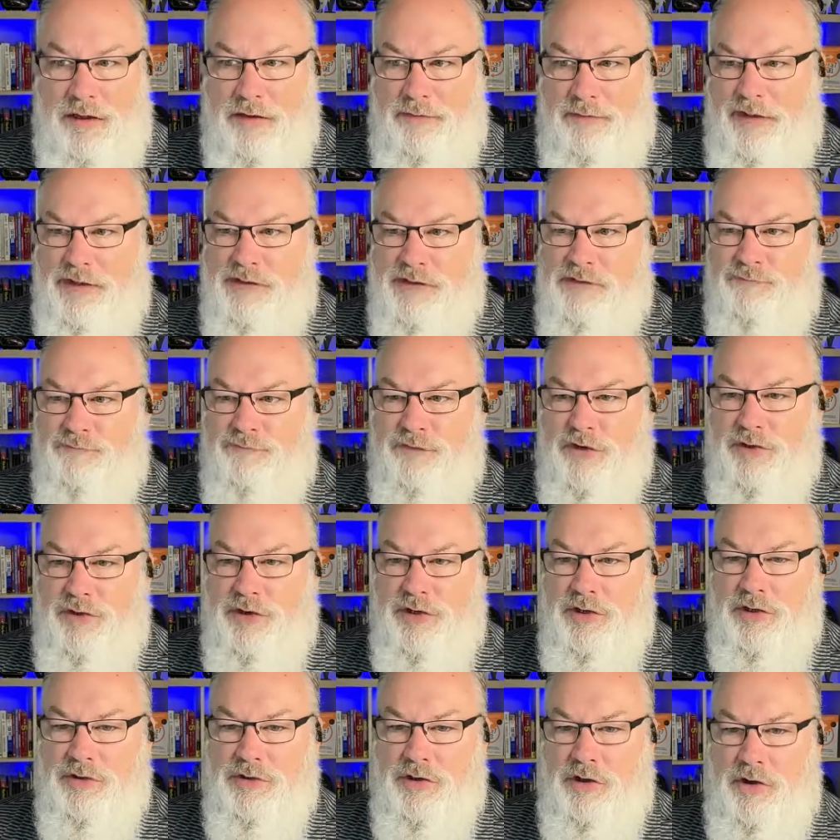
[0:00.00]
That's very
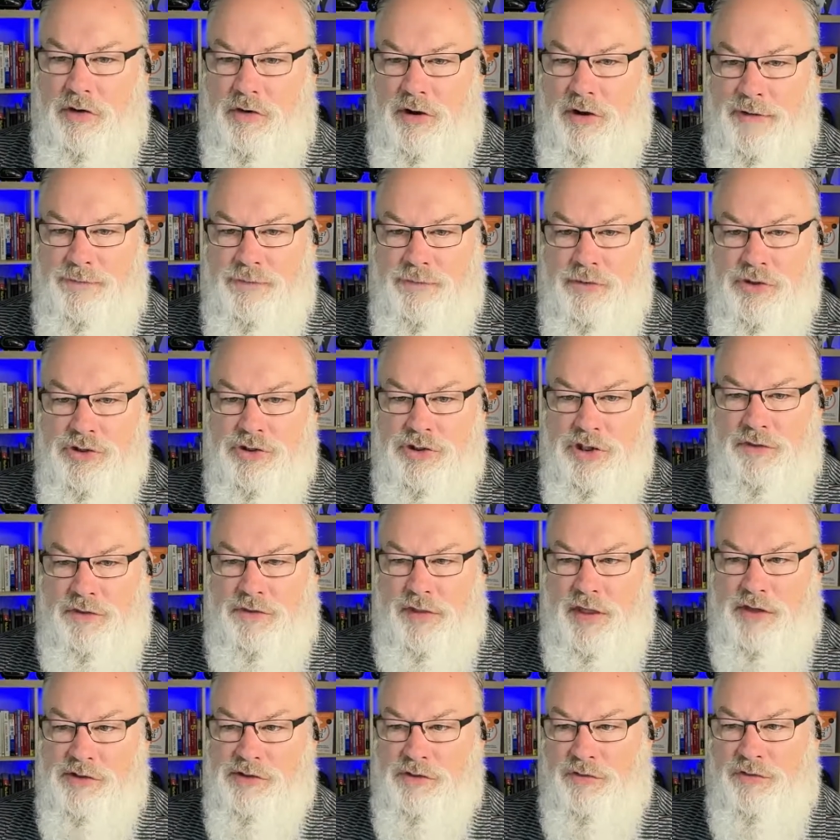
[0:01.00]
good to know. I appreciate
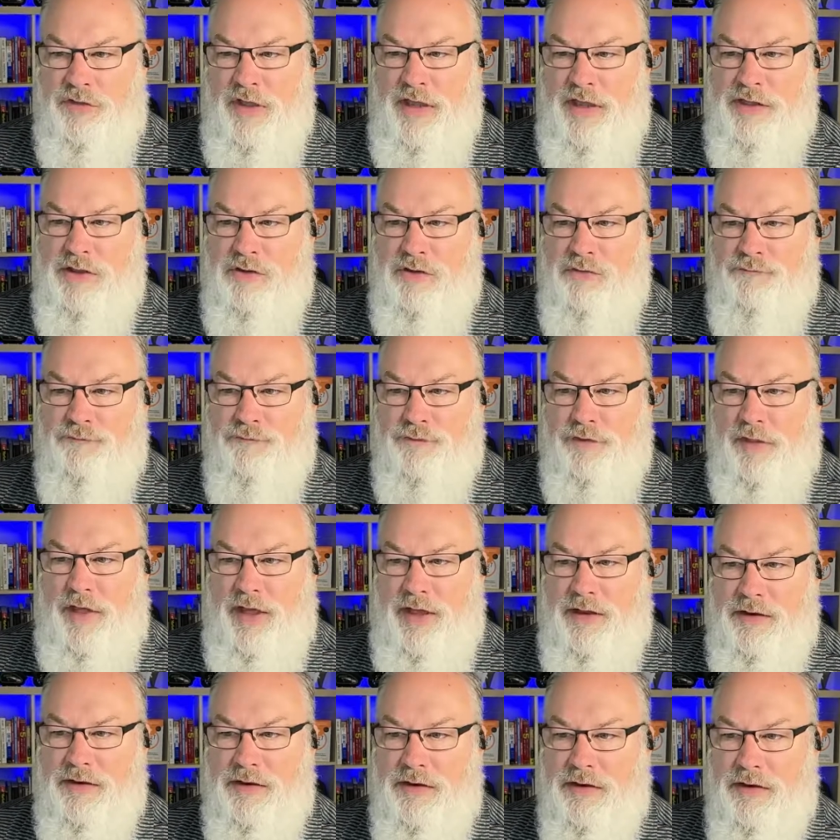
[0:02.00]
that. So thank you for
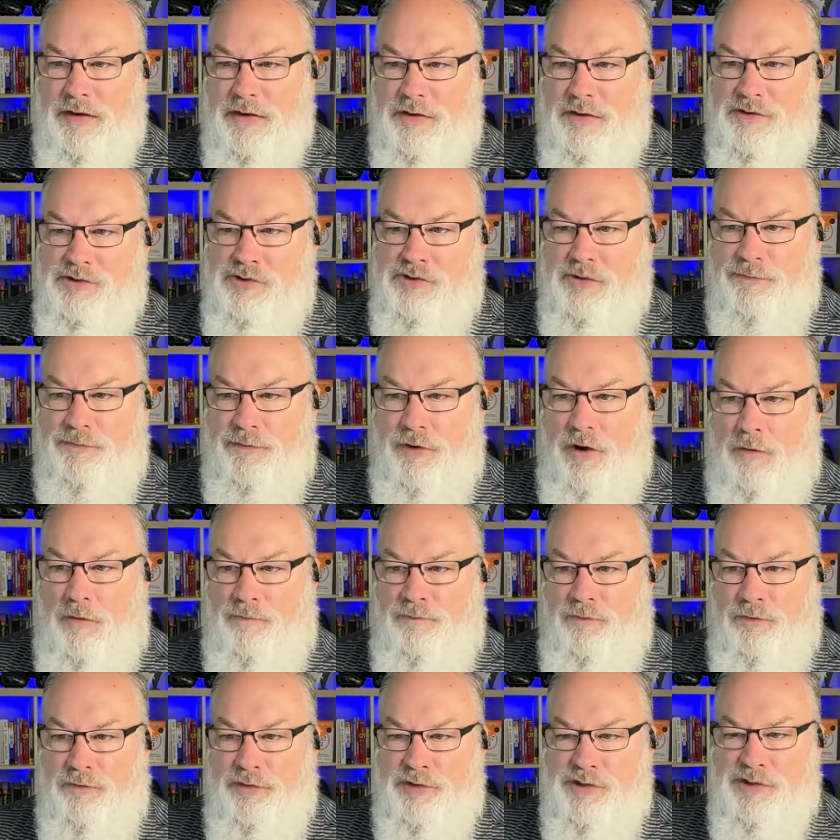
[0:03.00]
that. Super
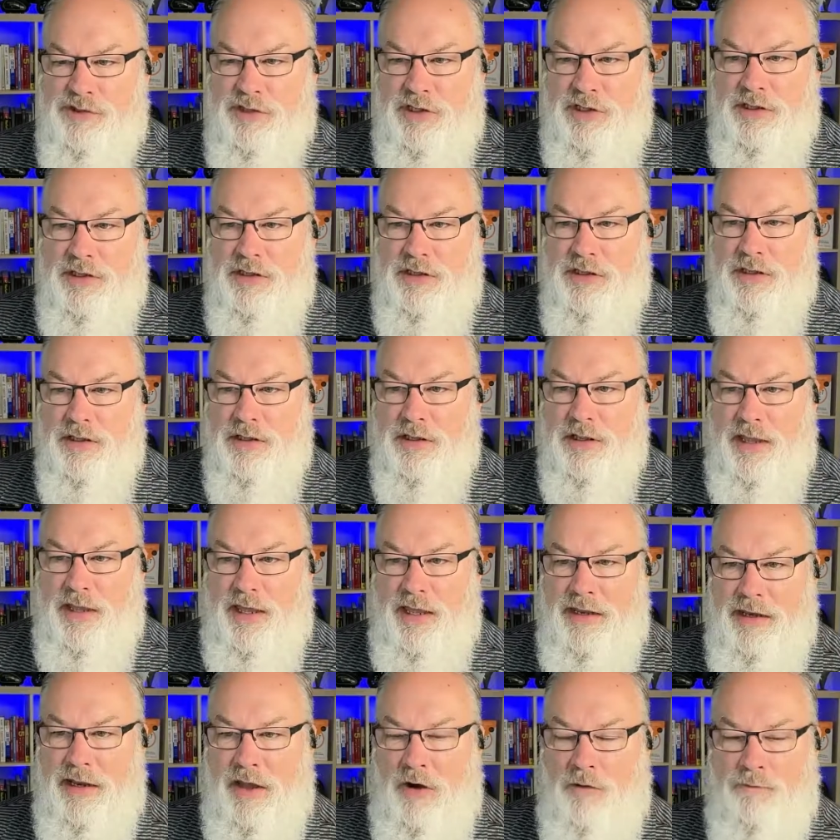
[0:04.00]
helpful to see
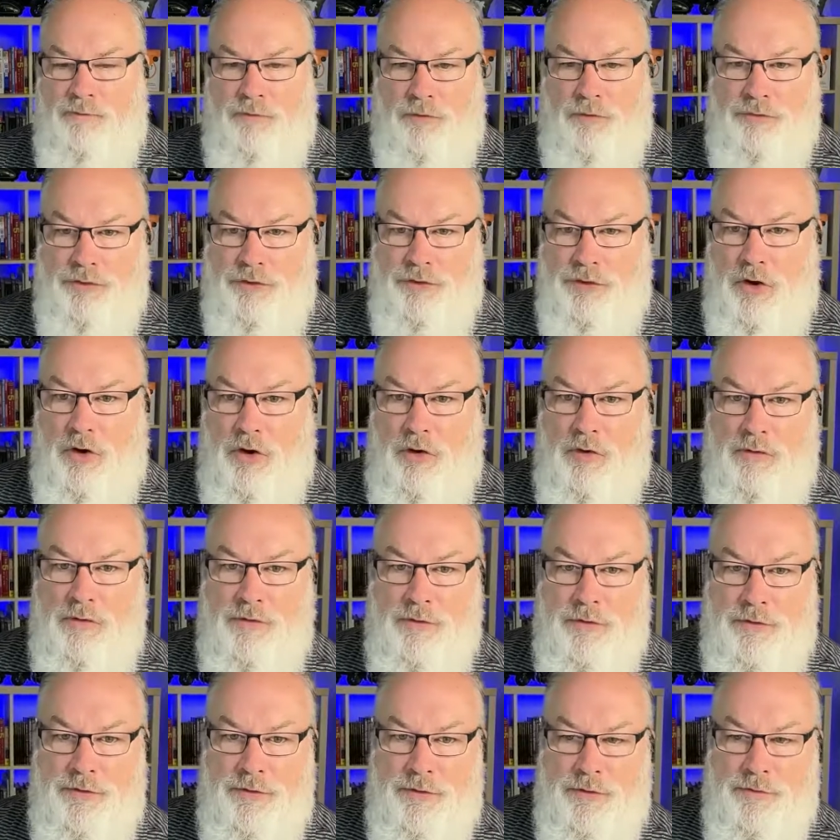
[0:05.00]
and helpful to know.
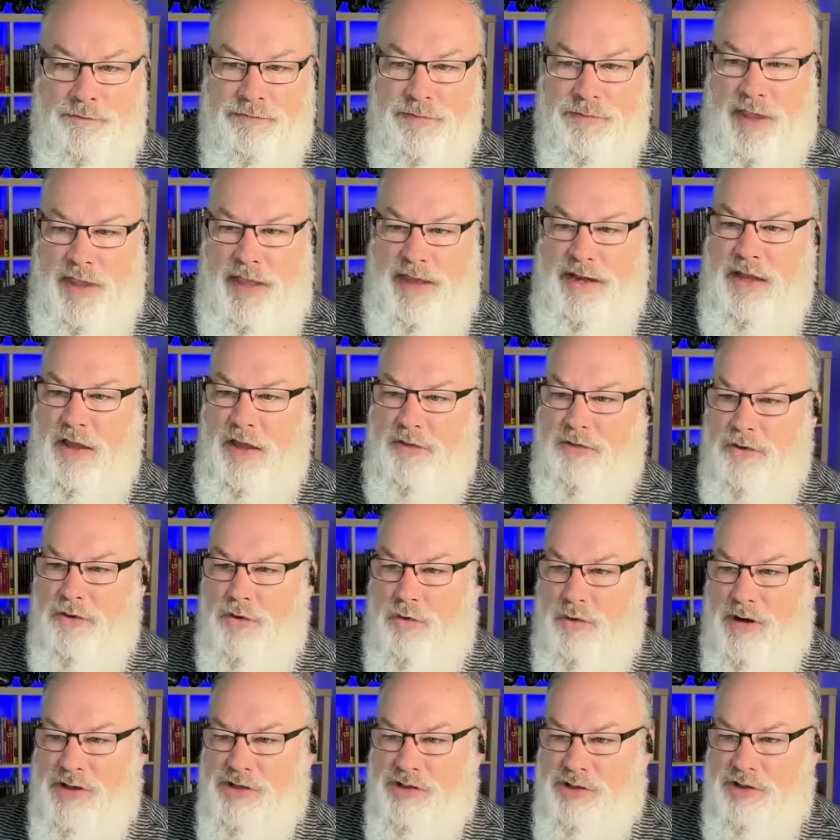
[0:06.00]
Any other
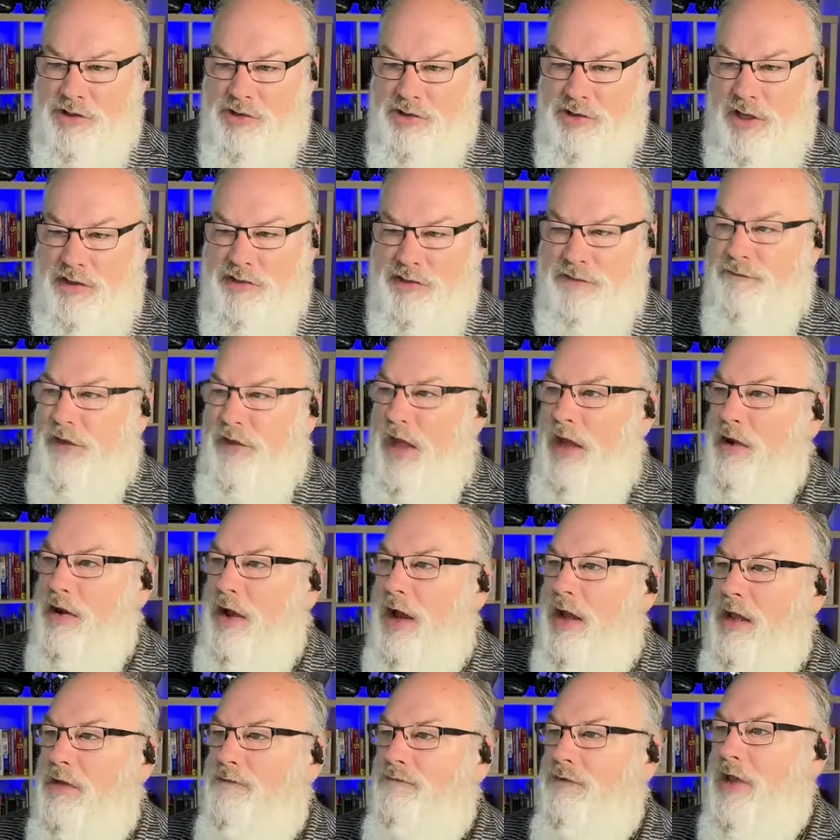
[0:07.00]
questions you guys have got?
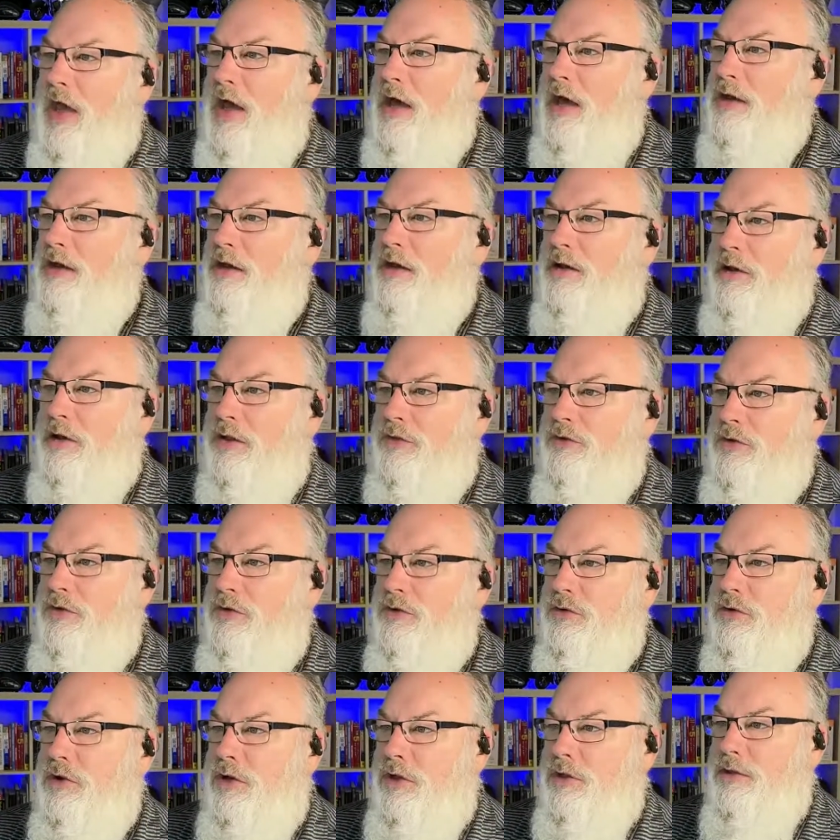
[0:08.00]
I've got
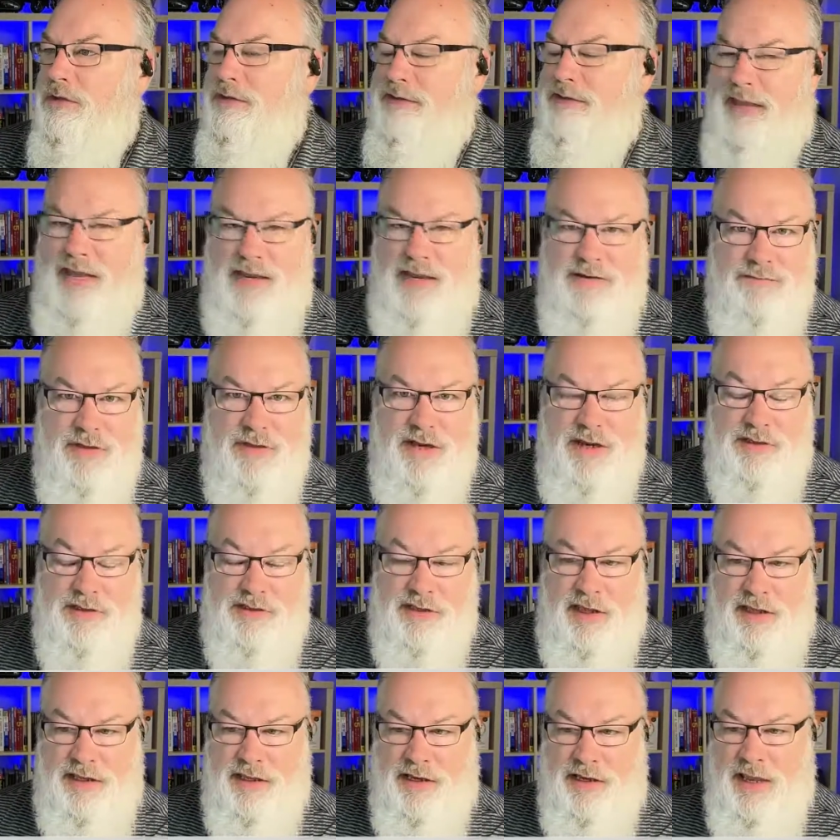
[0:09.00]
another 10 minutes.
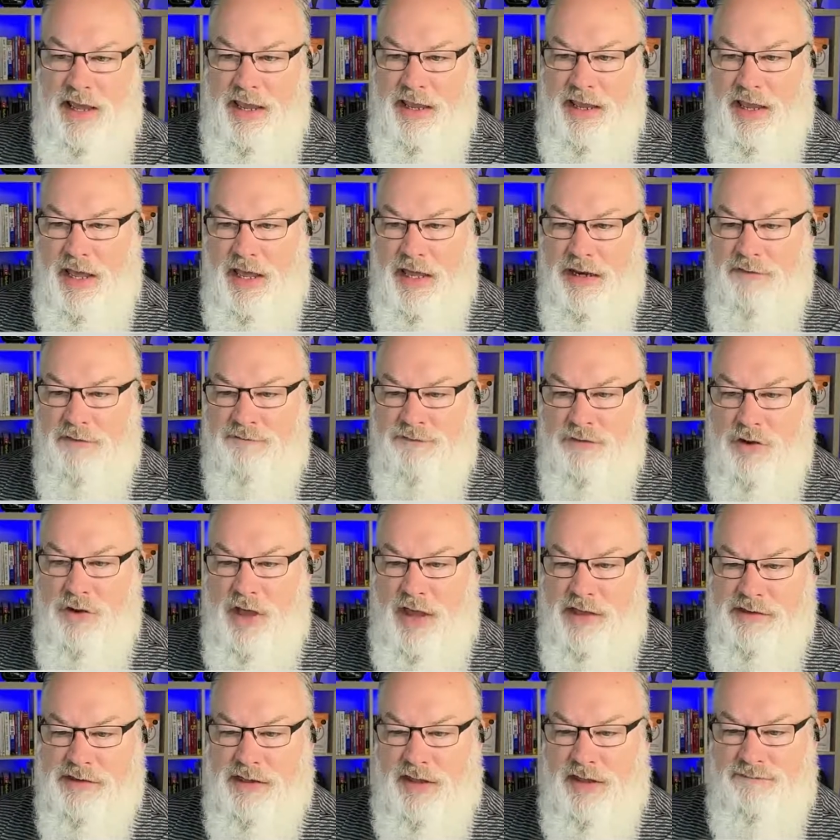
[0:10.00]
I can hang on. If you
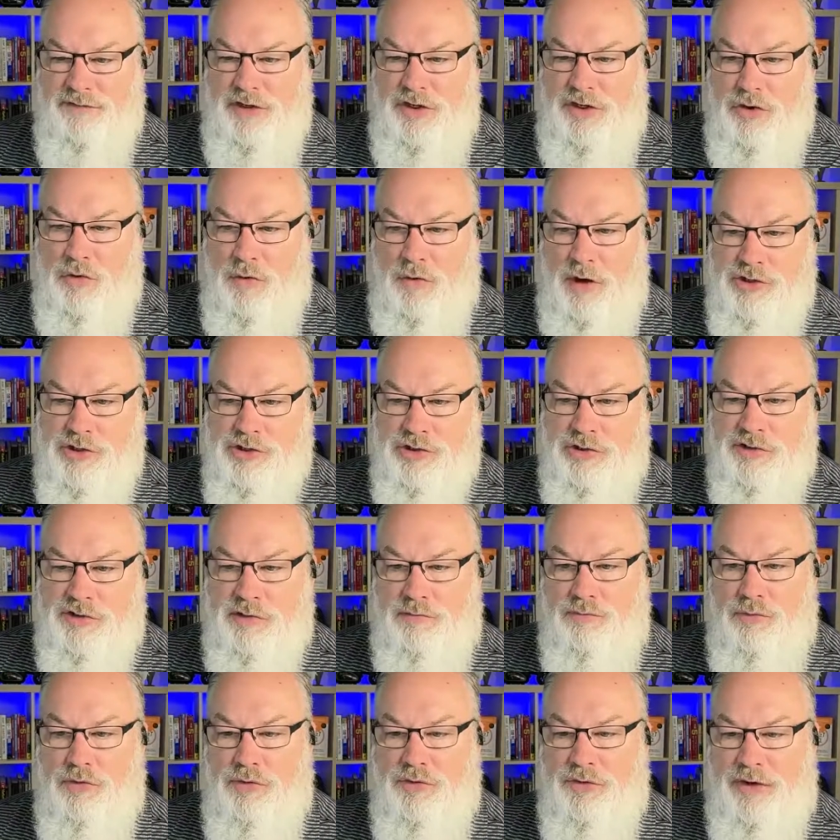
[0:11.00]
guys have any questions,
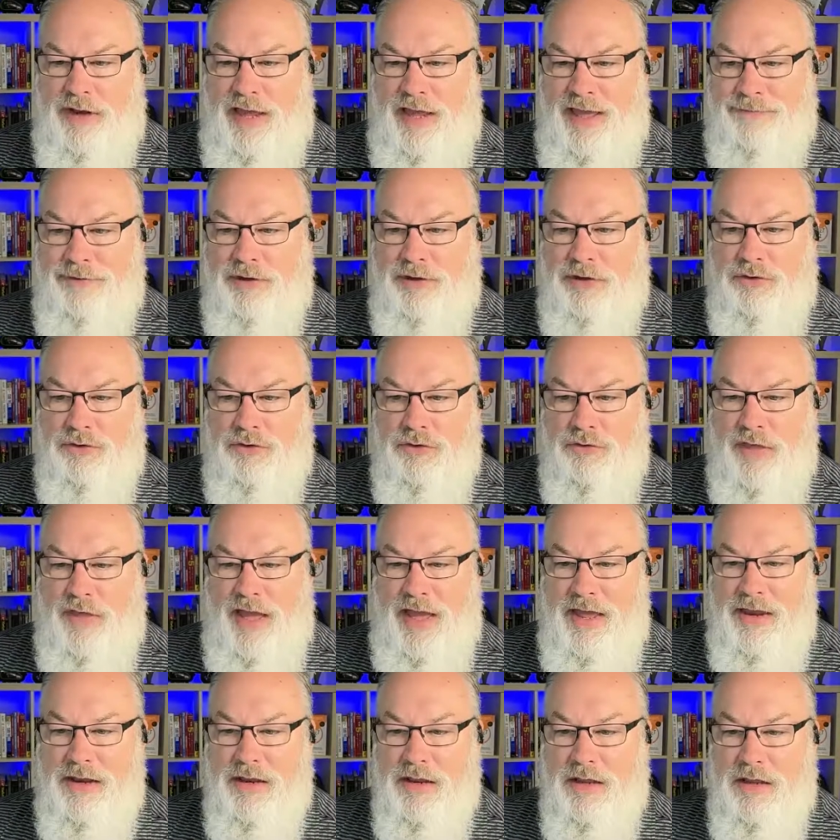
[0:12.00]
I'm more than happy to do
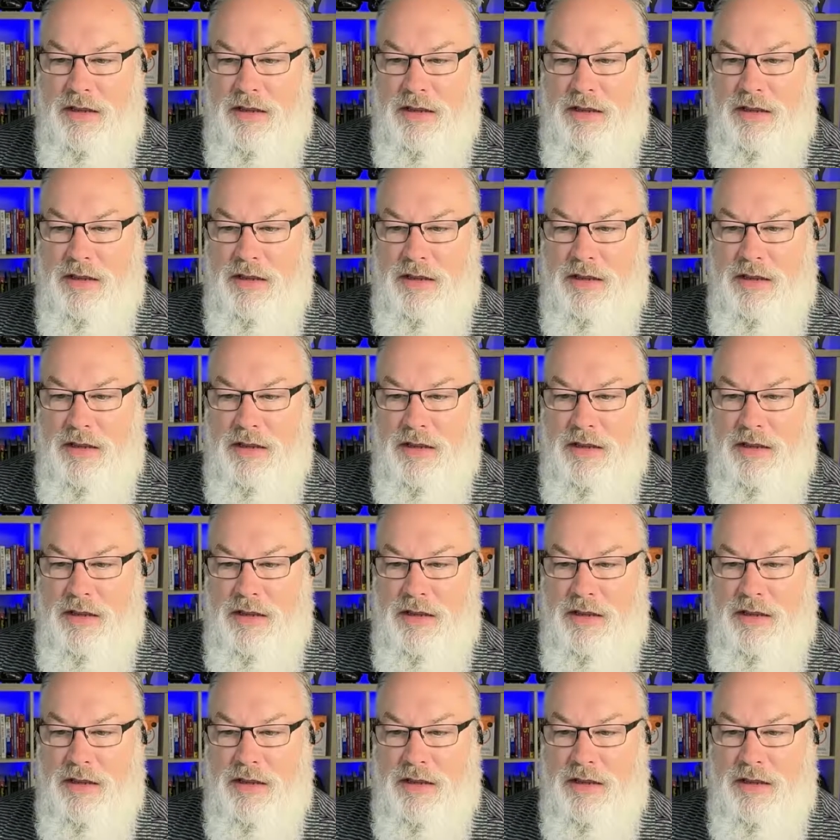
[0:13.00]
that.